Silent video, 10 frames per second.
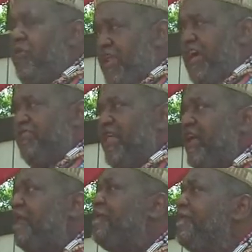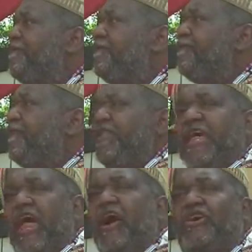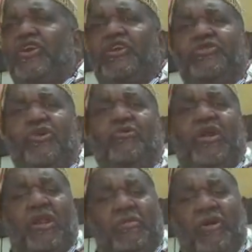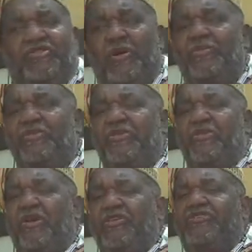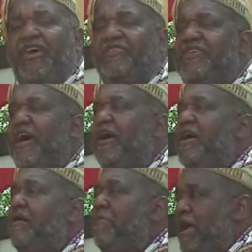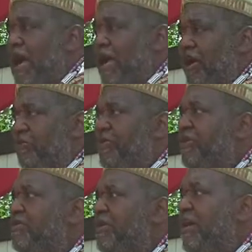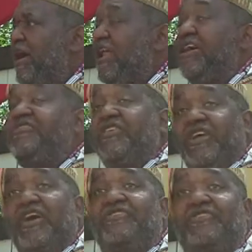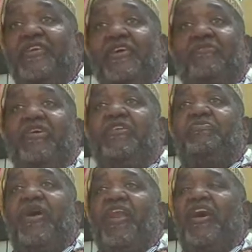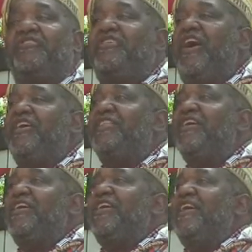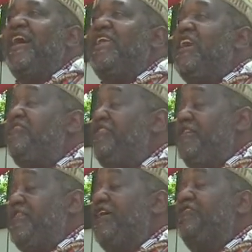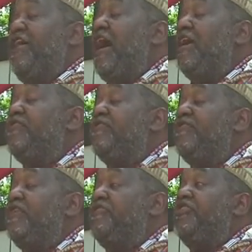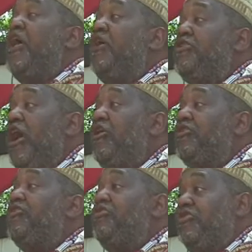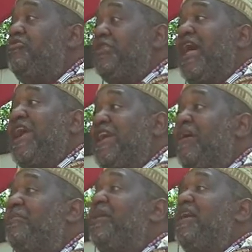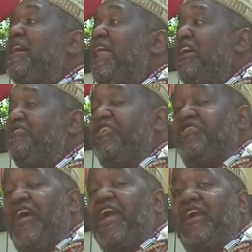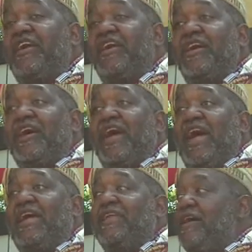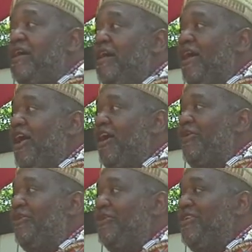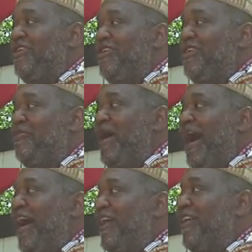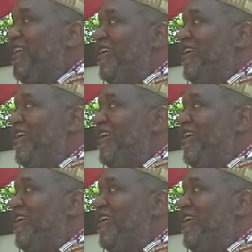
4 days later. And they knock on the door. One of the monks opens the door and says, may I help you? And they said, yes, we have brought our son. And they said, that's nice. So no, you would like him. He likes to think. And, oh, wow.